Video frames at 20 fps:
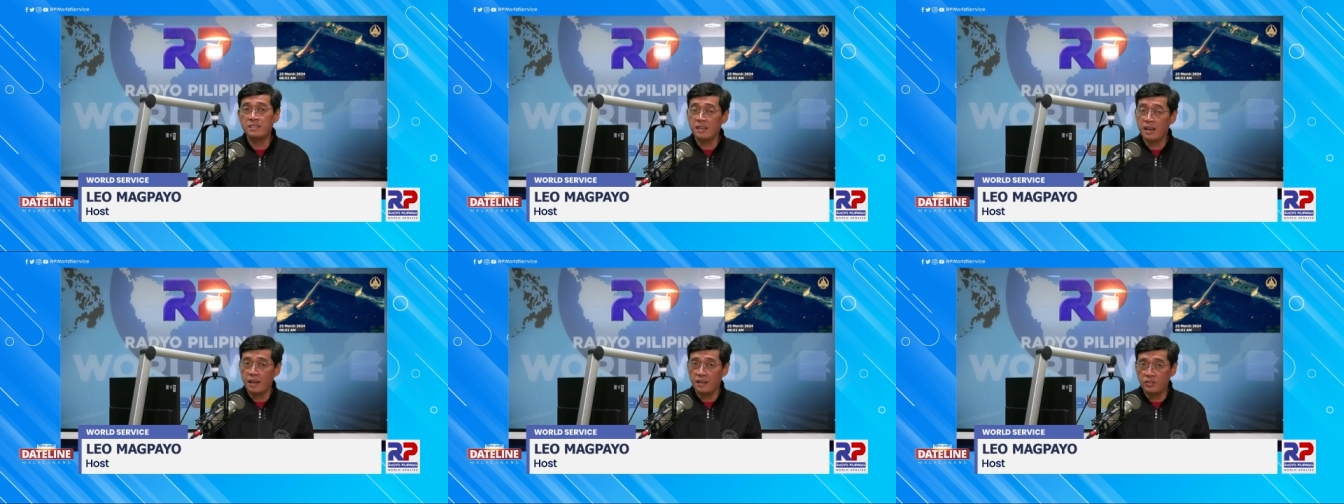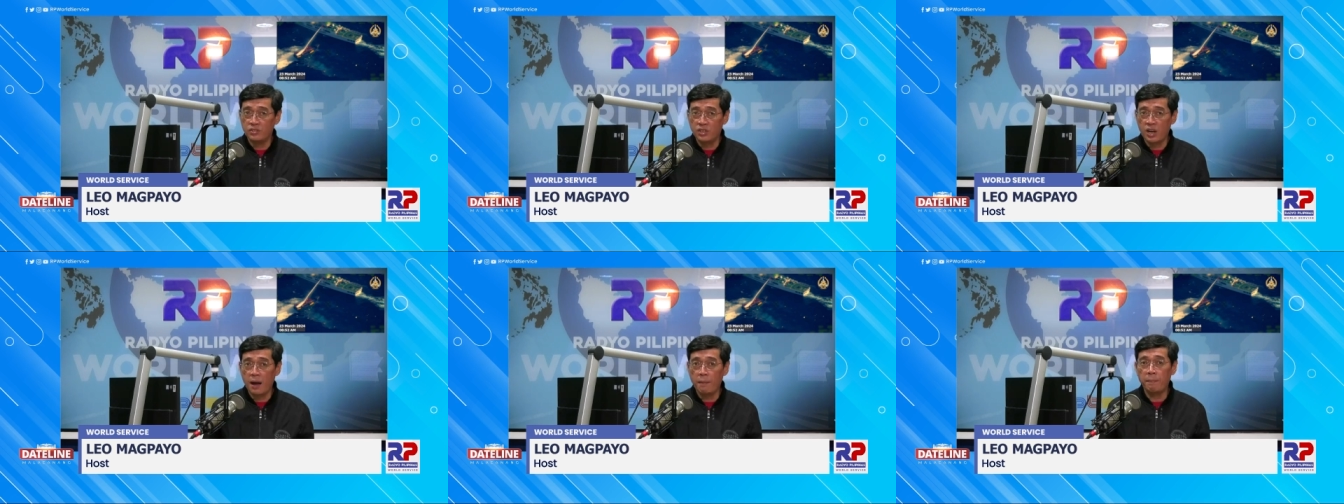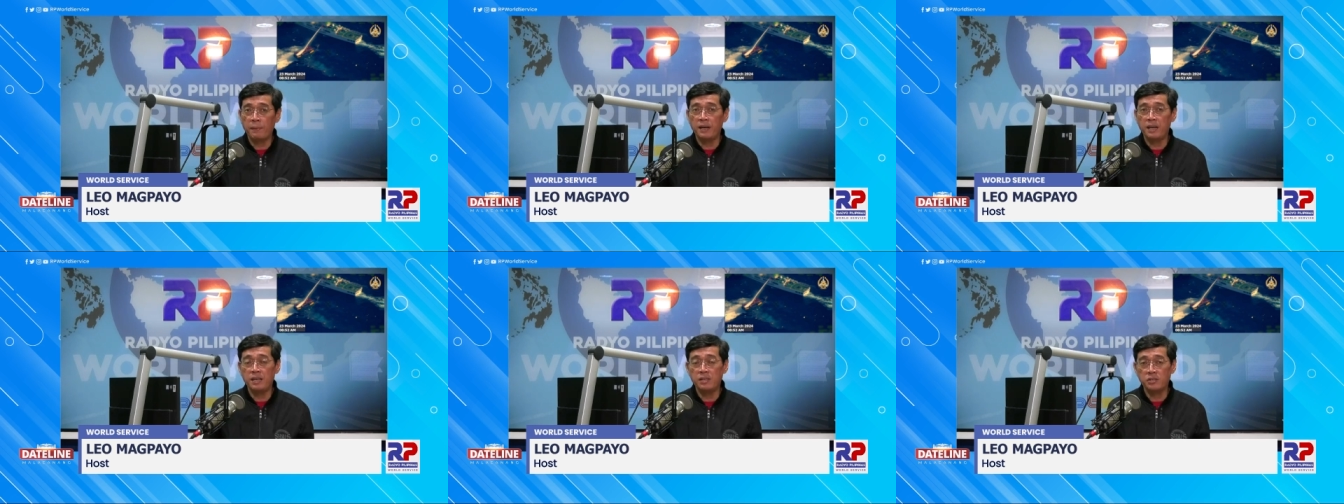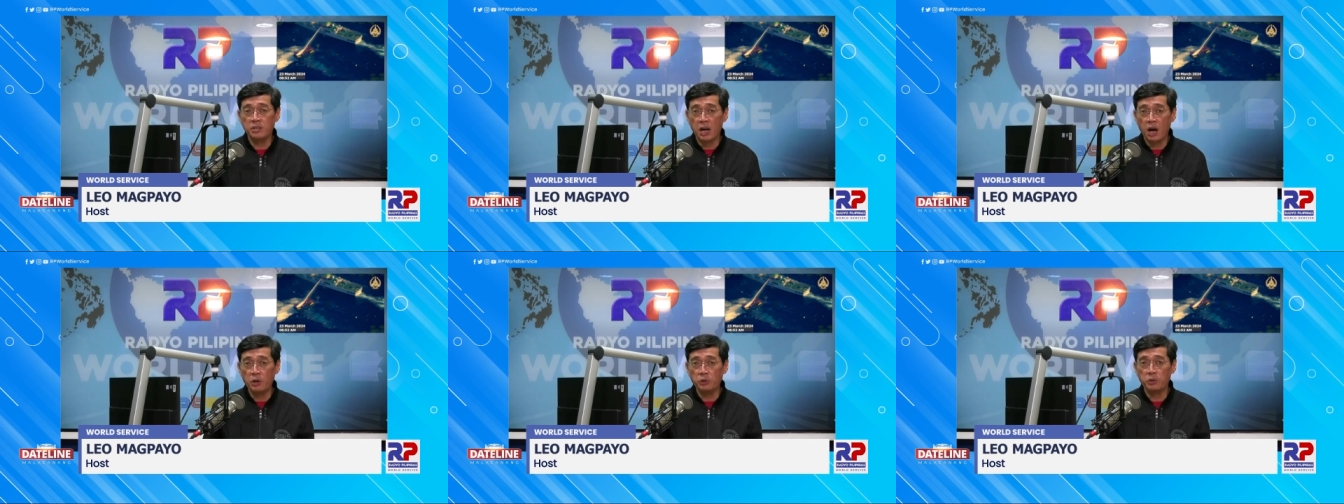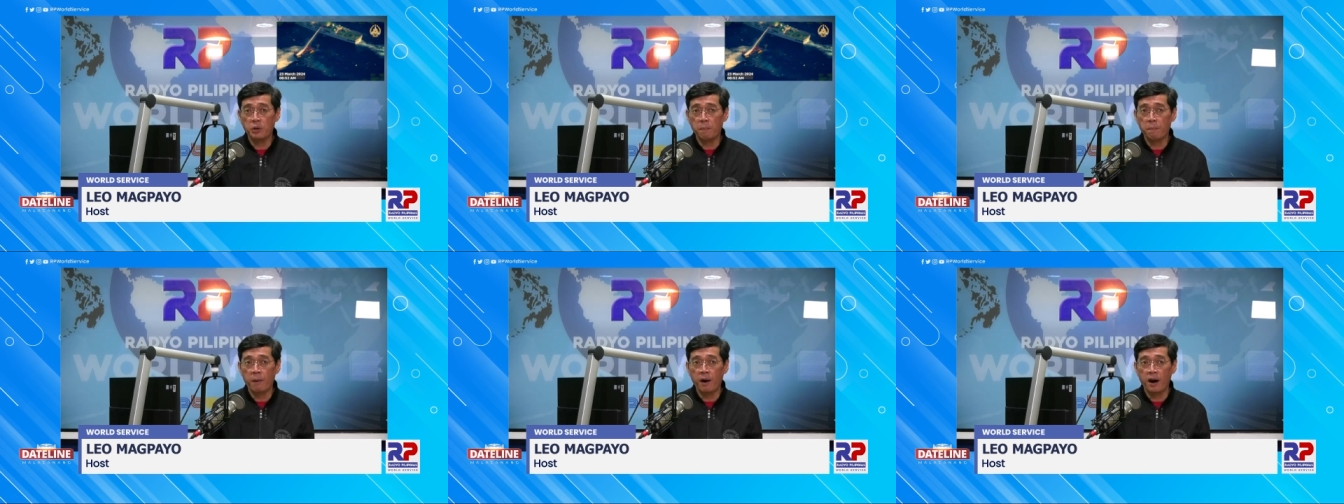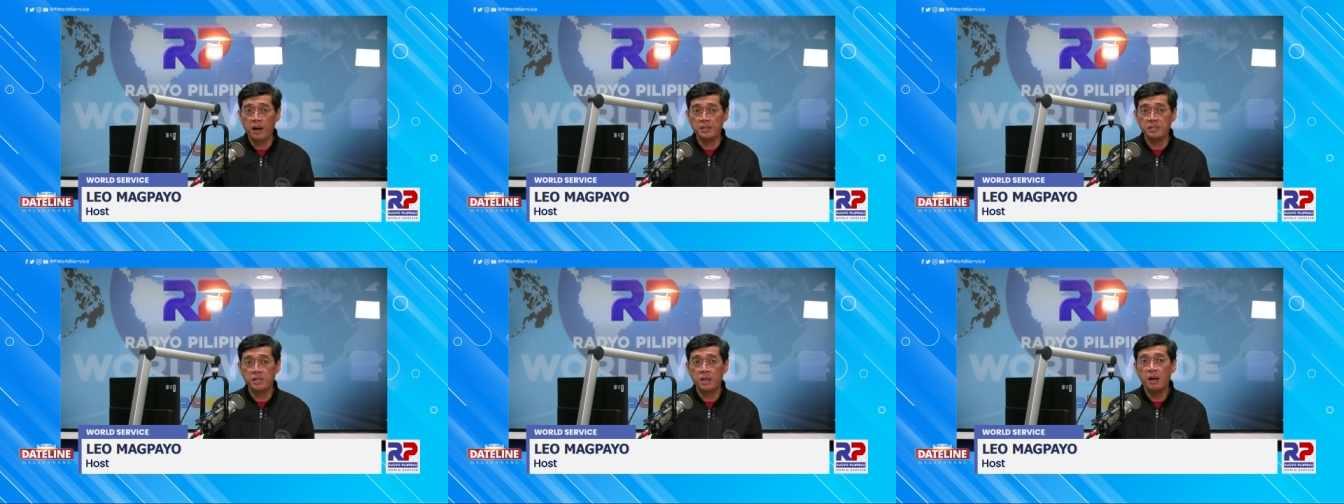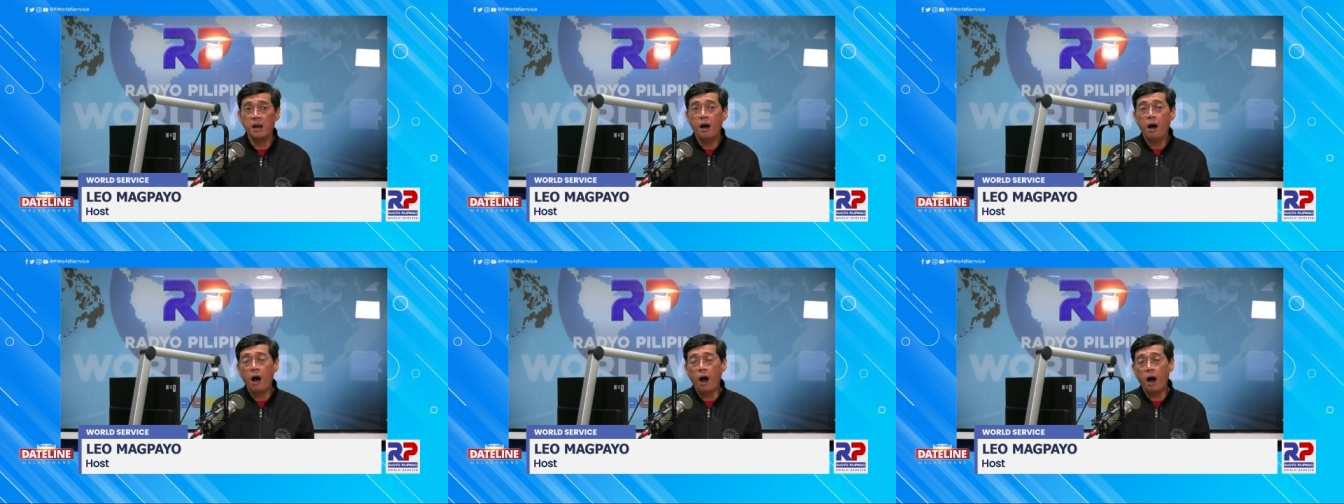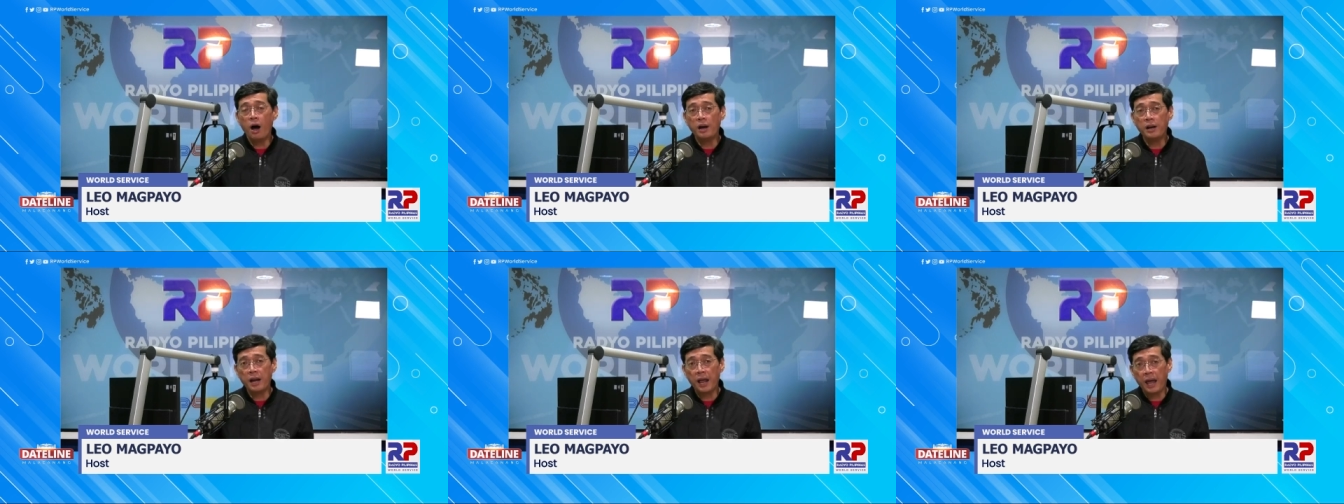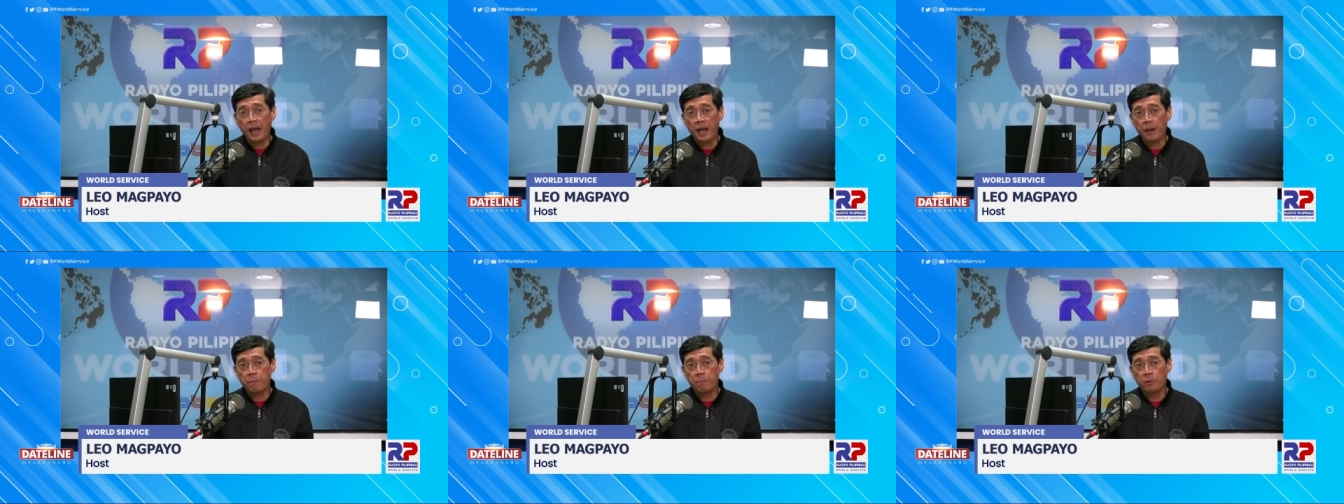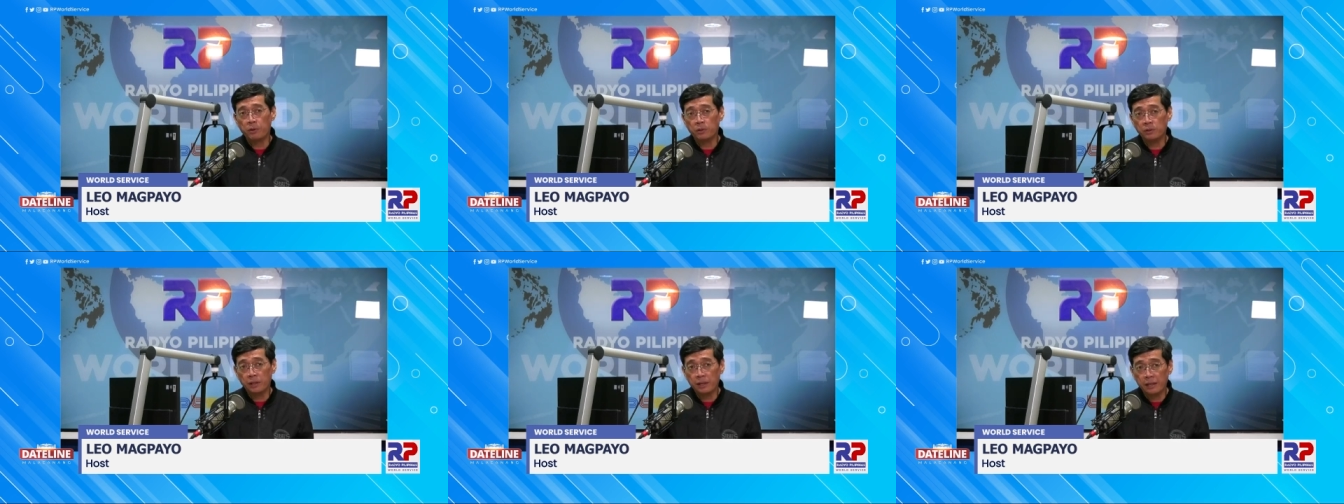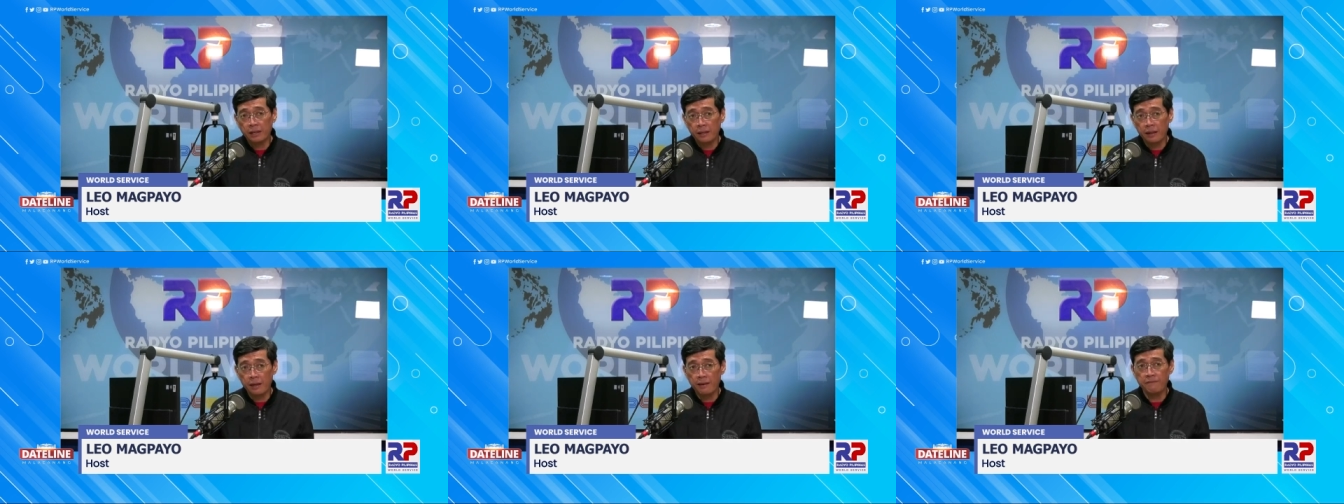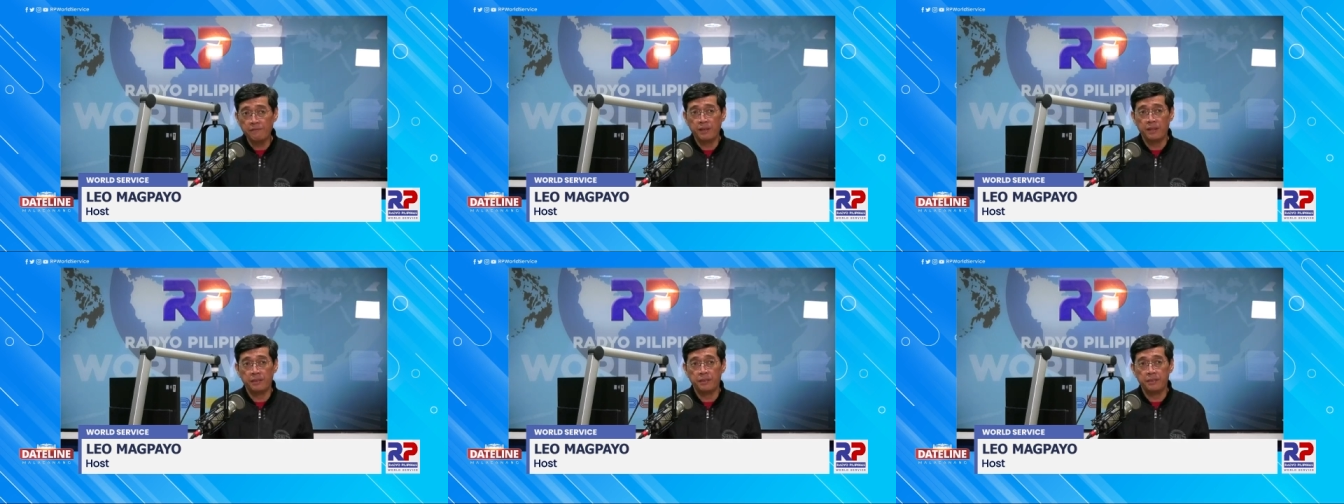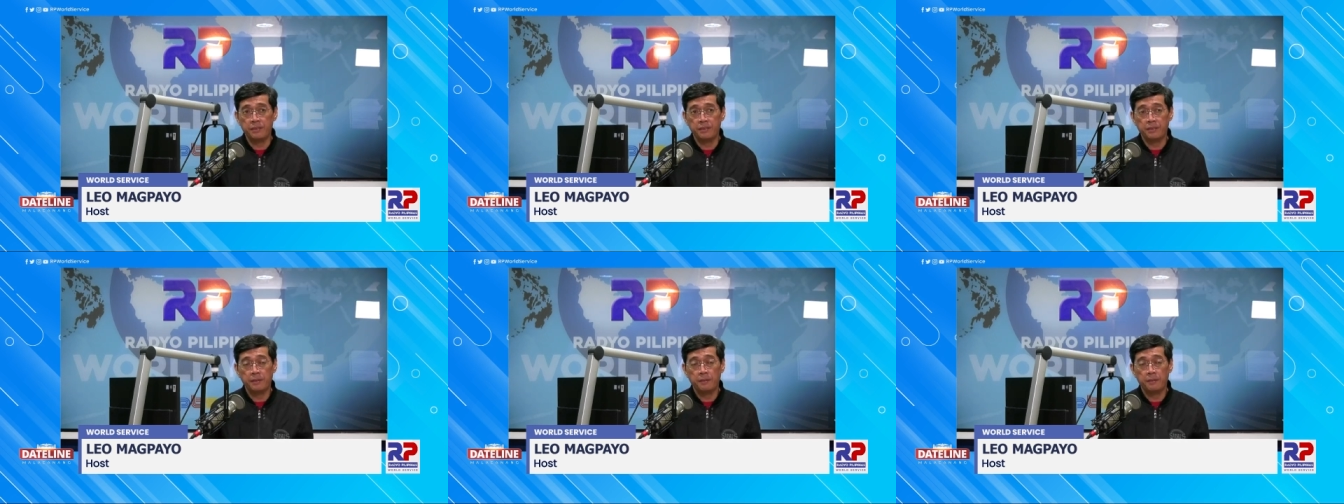and Japanese counterparts on April 11th.